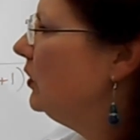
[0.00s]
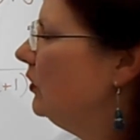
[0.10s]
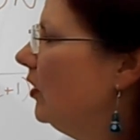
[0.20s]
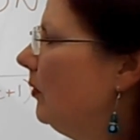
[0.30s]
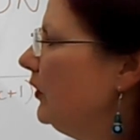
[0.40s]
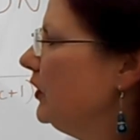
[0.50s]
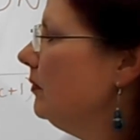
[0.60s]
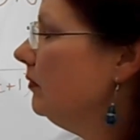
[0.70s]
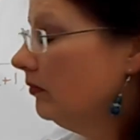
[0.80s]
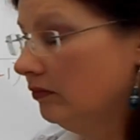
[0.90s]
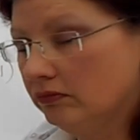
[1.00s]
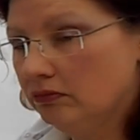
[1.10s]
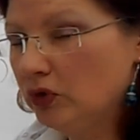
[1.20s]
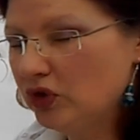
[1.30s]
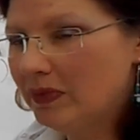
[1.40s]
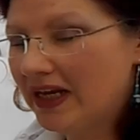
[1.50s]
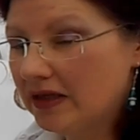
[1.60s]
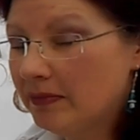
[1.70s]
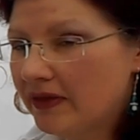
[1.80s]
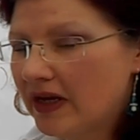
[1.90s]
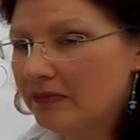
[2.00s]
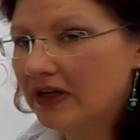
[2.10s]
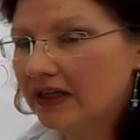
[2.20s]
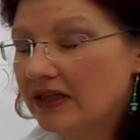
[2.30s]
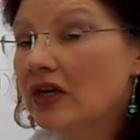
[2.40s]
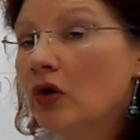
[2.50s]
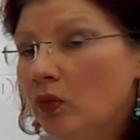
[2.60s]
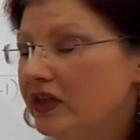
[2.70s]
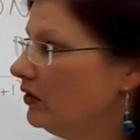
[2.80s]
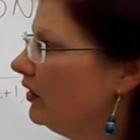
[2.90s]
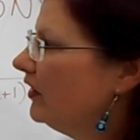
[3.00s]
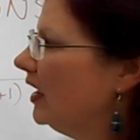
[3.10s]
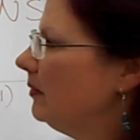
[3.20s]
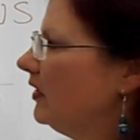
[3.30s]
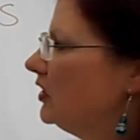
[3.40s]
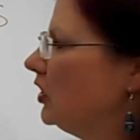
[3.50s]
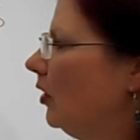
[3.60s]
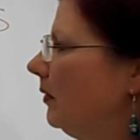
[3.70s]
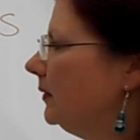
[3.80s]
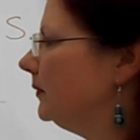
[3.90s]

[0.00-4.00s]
do to the bottom, multiplied it by that bracket, we do the same to the top.